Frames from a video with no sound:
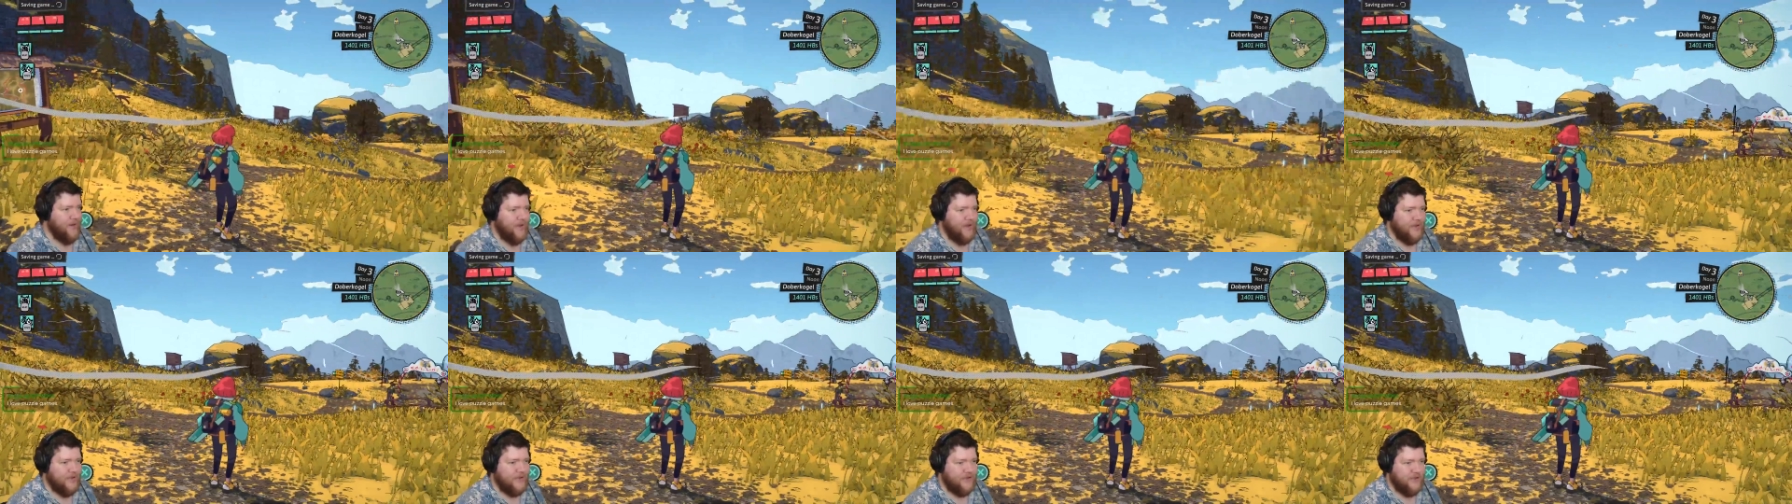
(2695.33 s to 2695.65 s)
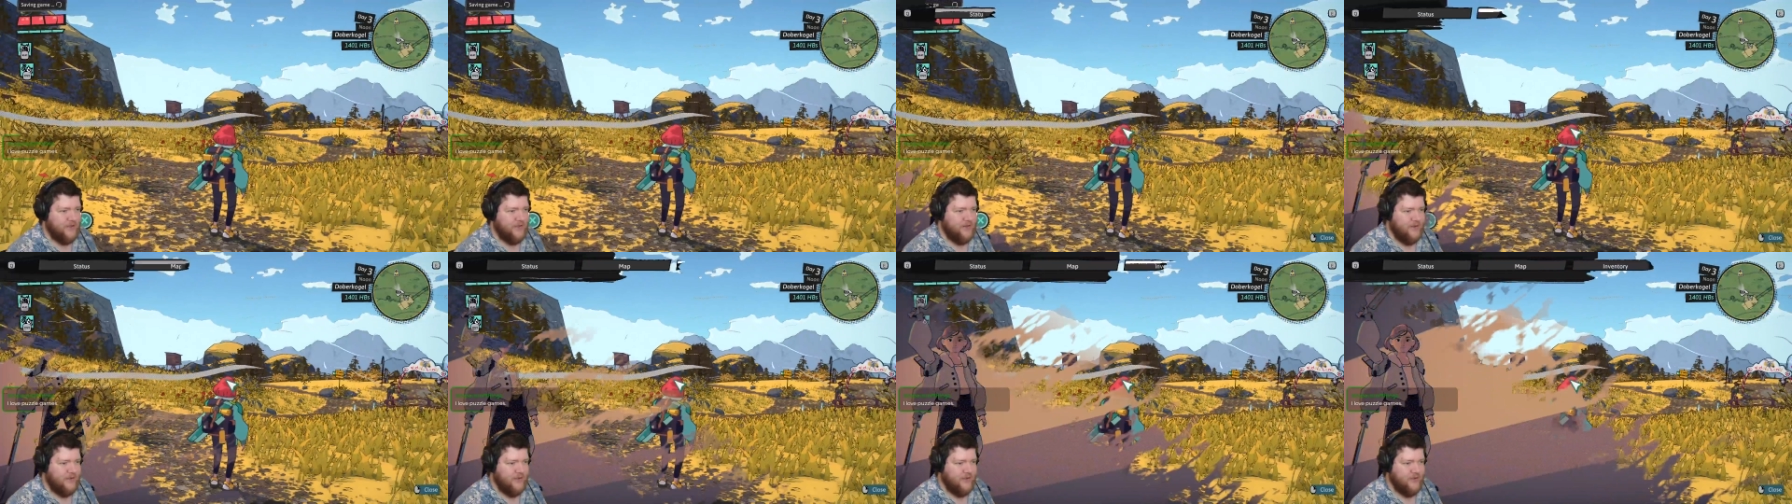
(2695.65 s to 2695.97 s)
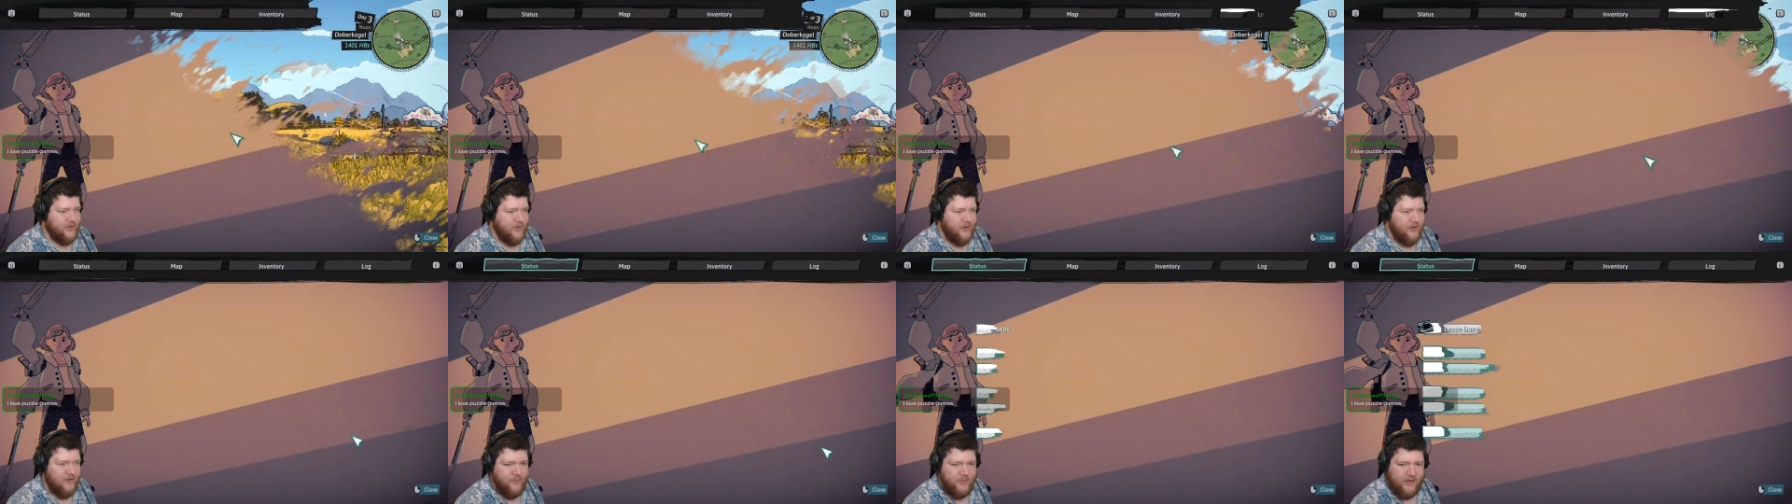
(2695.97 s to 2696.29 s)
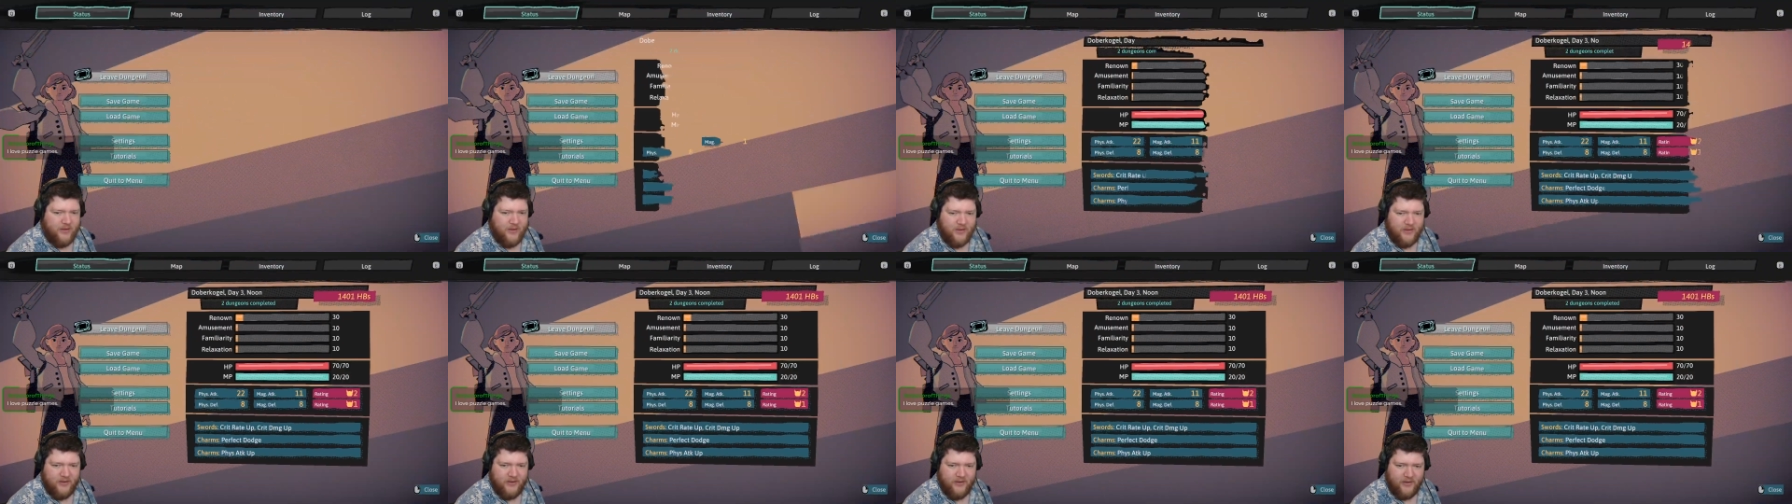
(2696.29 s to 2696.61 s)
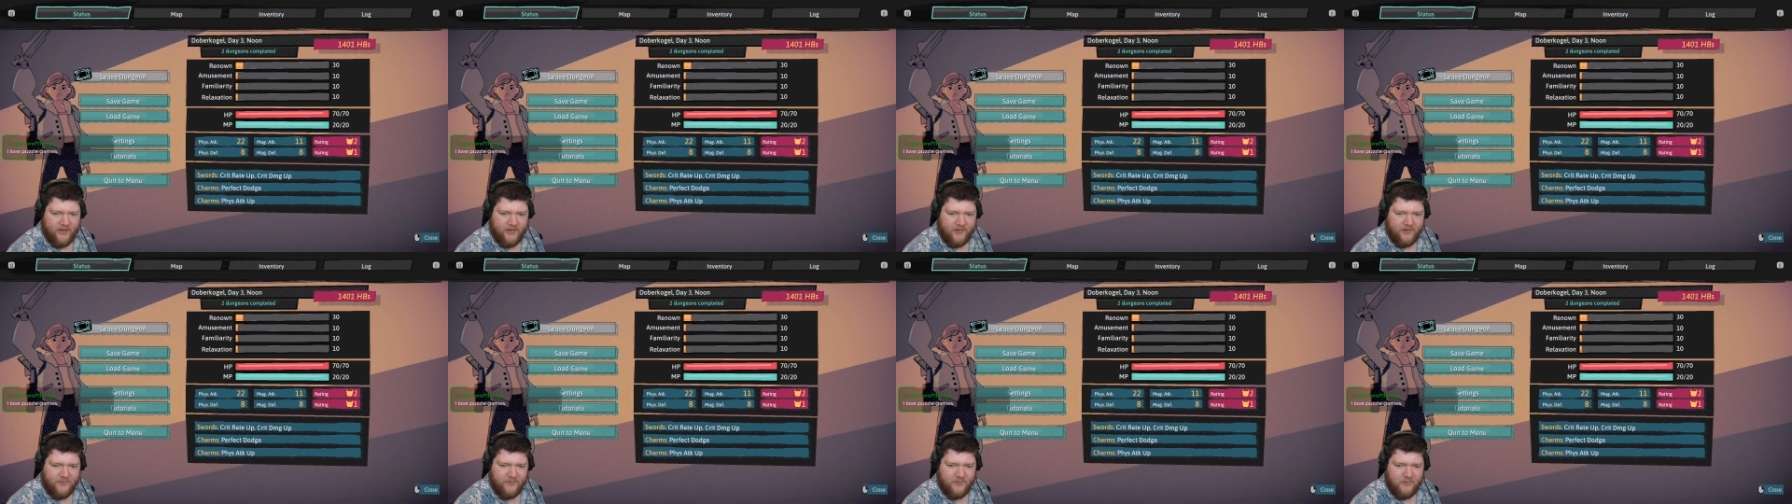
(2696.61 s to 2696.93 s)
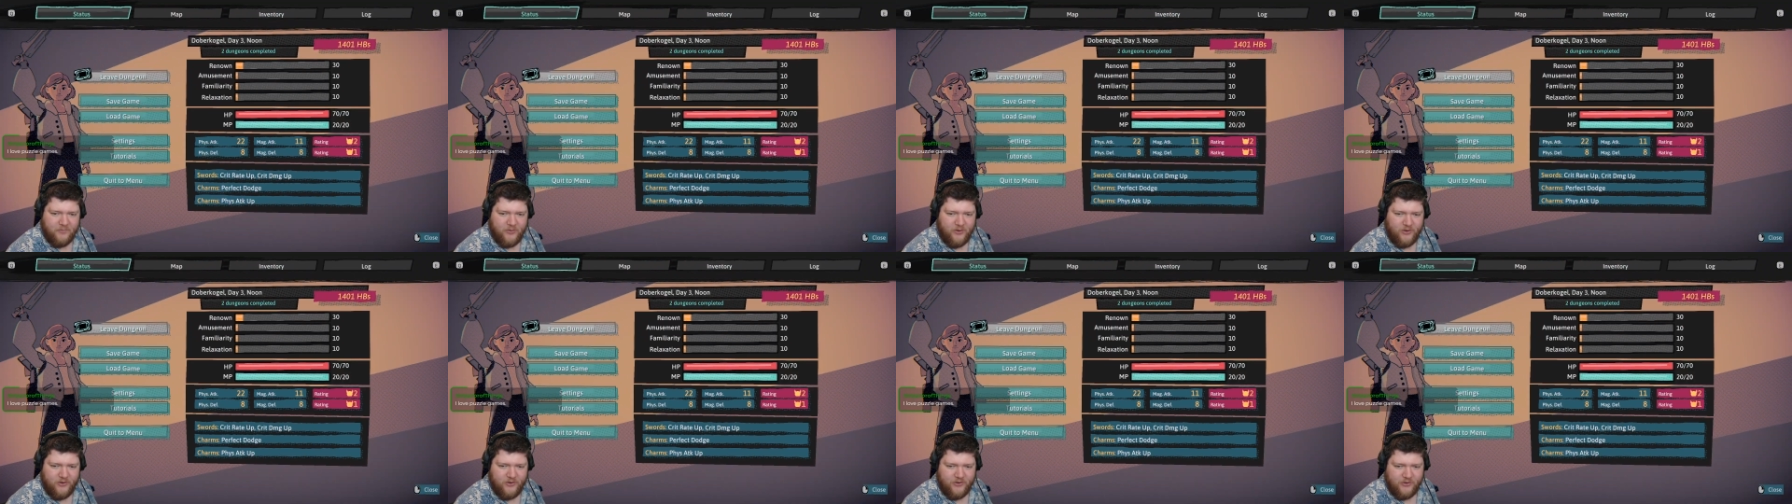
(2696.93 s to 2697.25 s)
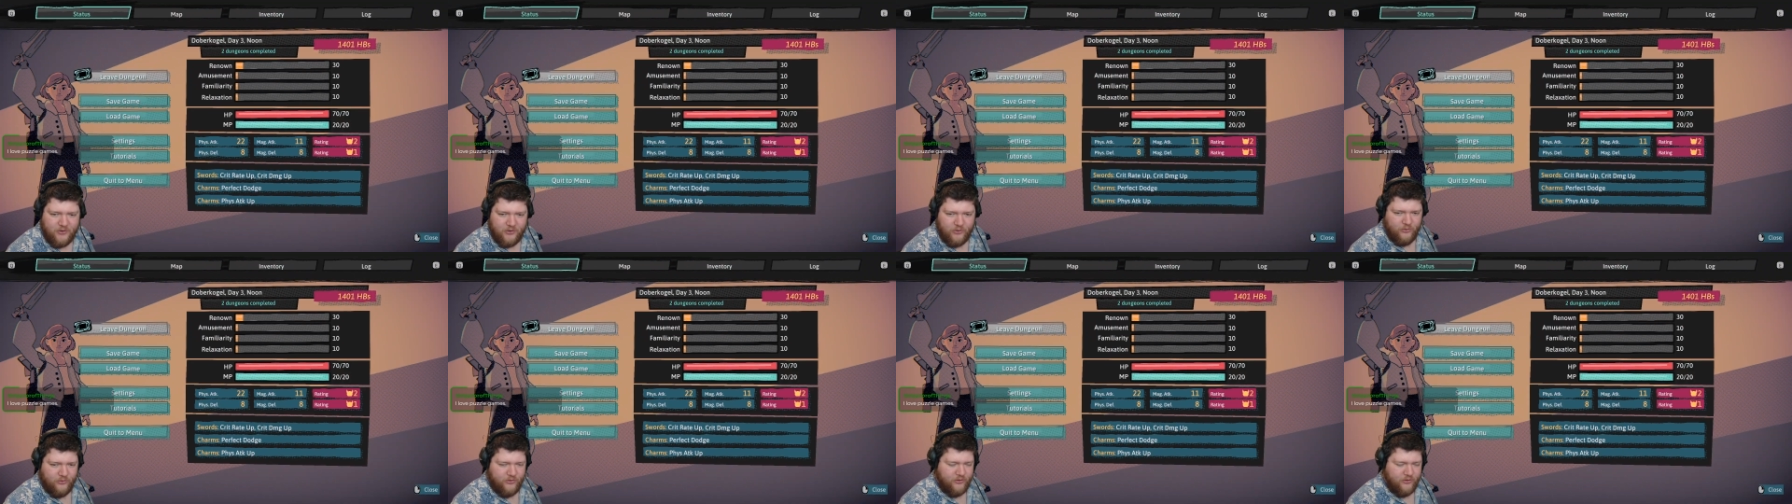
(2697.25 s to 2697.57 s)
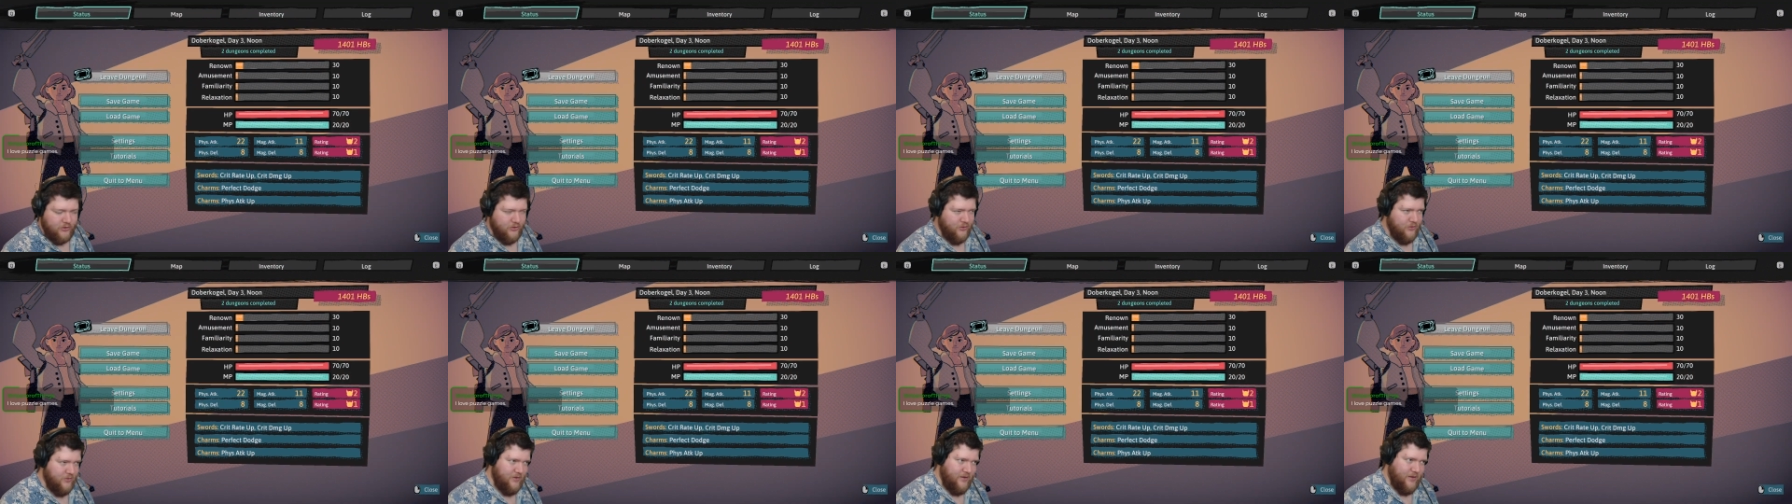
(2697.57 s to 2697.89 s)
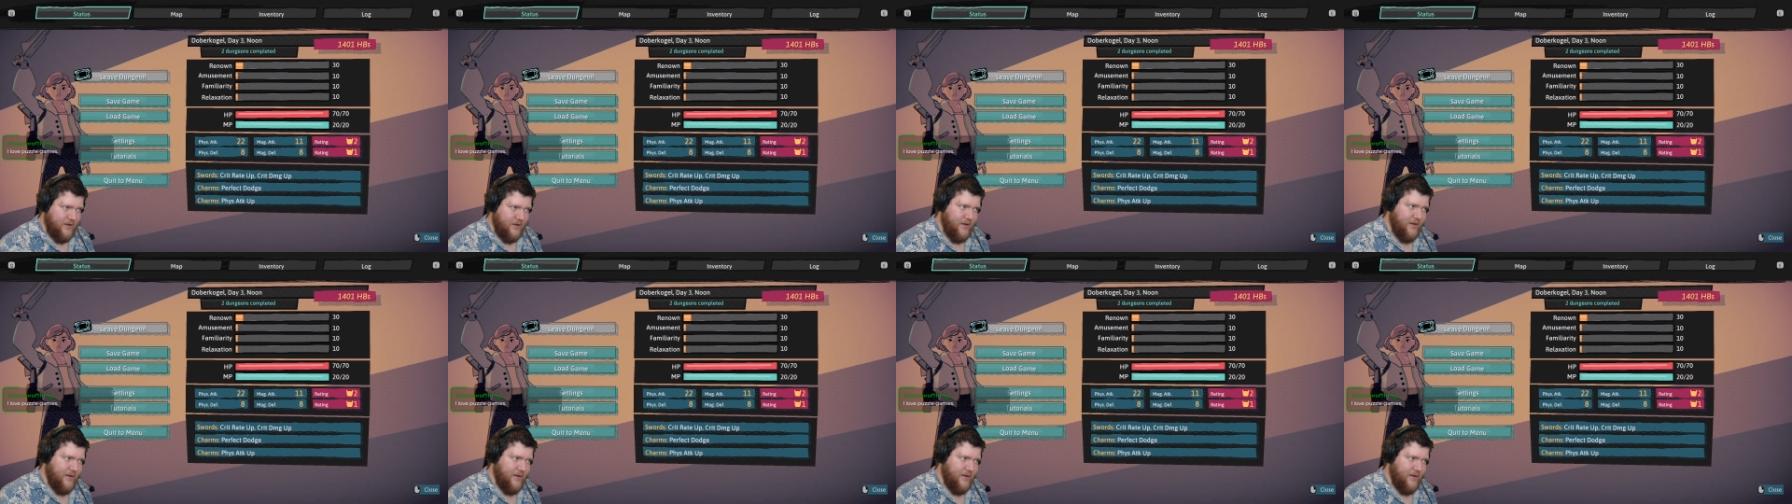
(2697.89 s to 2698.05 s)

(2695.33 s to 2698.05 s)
that's that's gonna be it for part two, though.